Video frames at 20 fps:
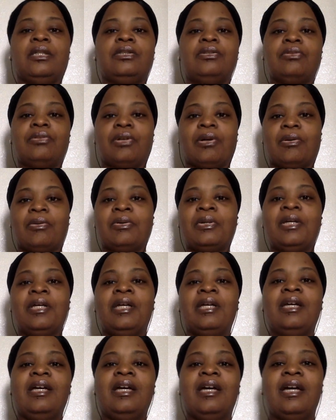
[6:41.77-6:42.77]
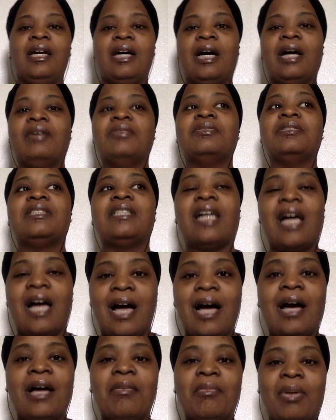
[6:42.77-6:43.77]
you know, I was the
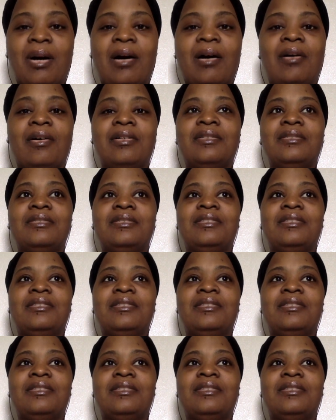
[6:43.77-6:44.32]
eyeball.